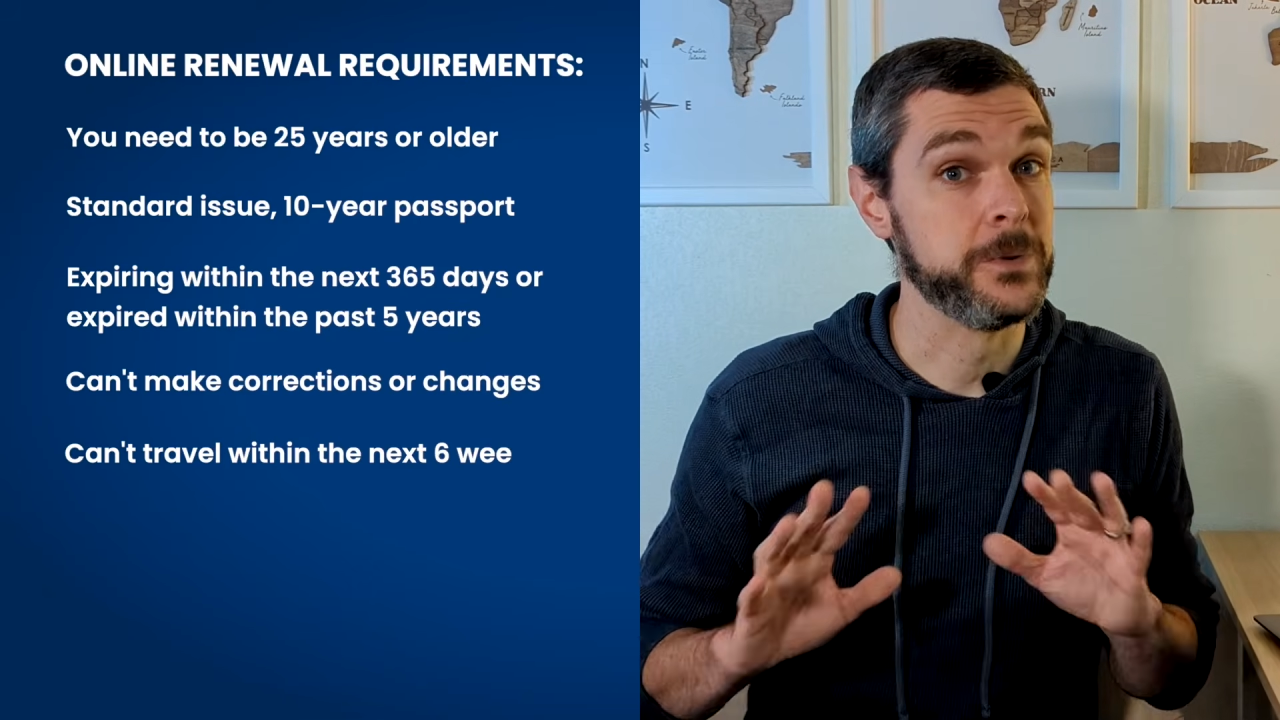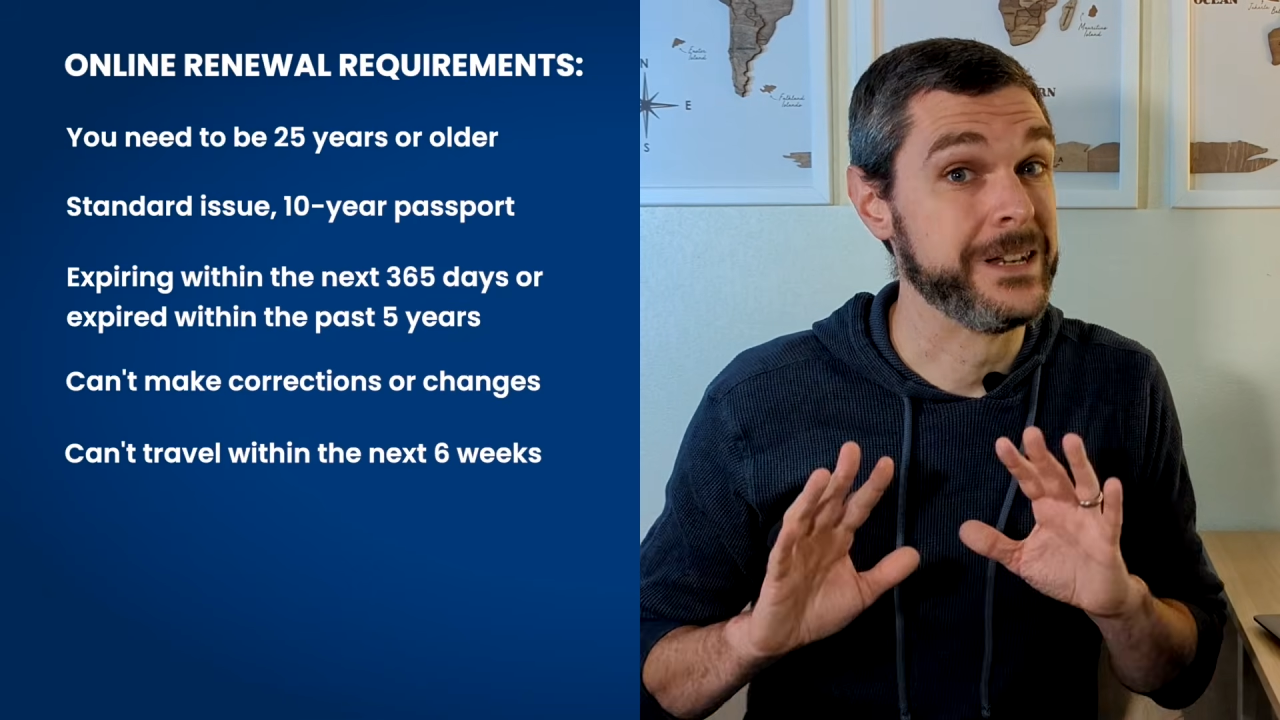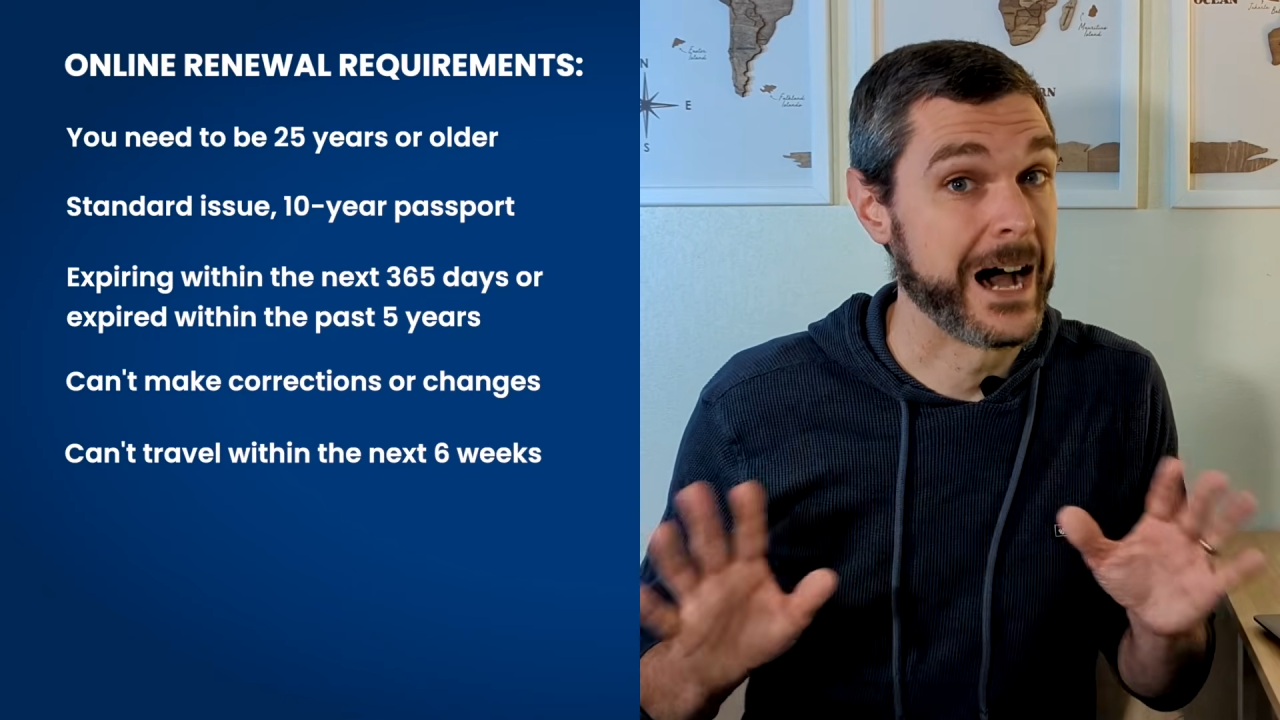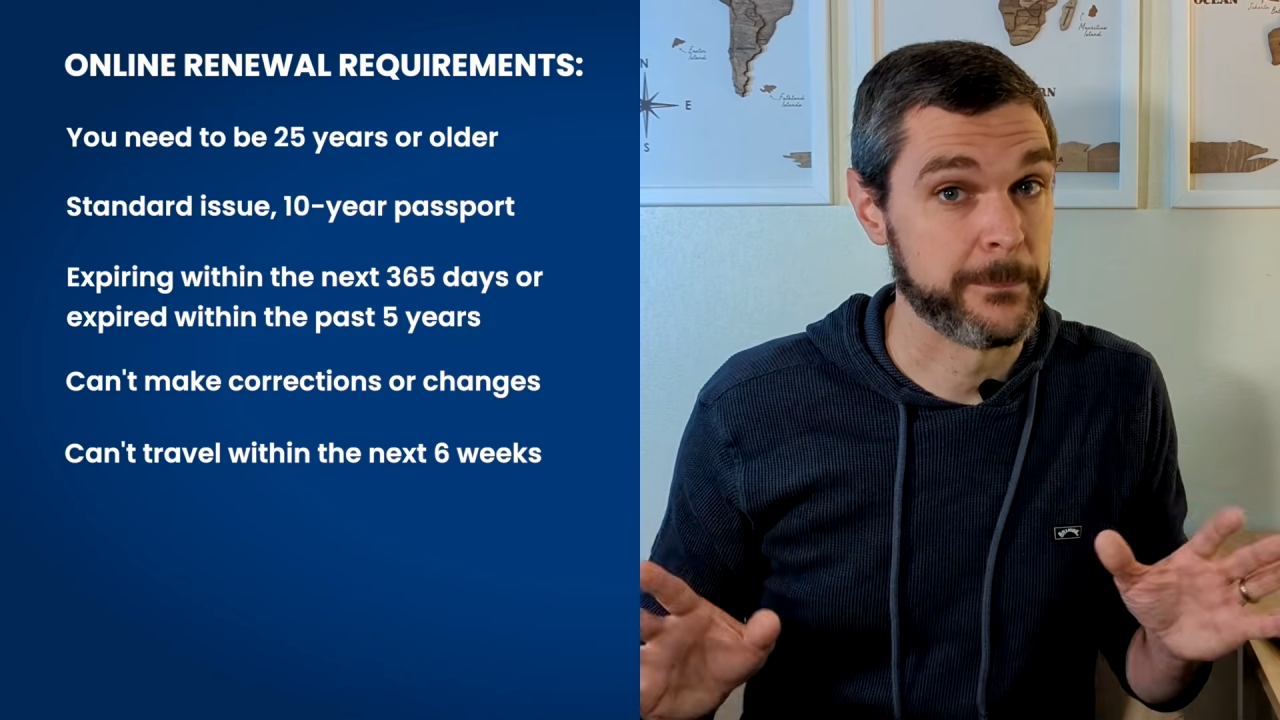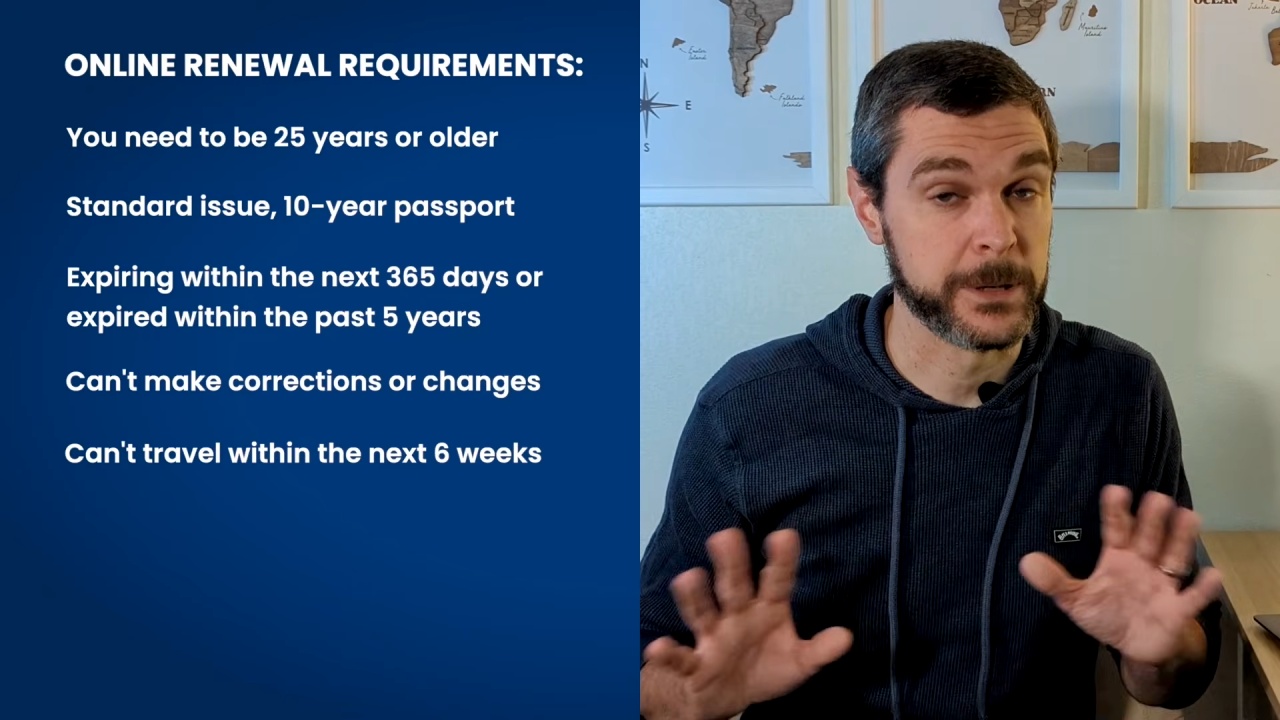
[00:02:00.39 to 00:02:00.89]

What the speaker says: not